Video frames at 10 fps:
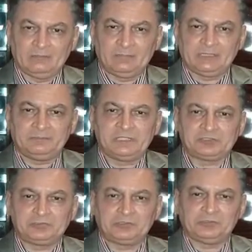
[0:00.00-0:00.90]
But be
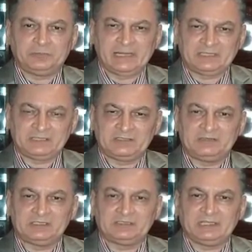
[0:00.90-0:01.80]
sure to practice
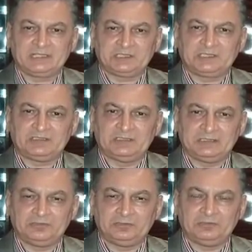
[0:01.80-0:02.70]
with texts
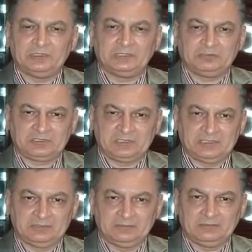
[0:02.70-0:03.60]
that you understand.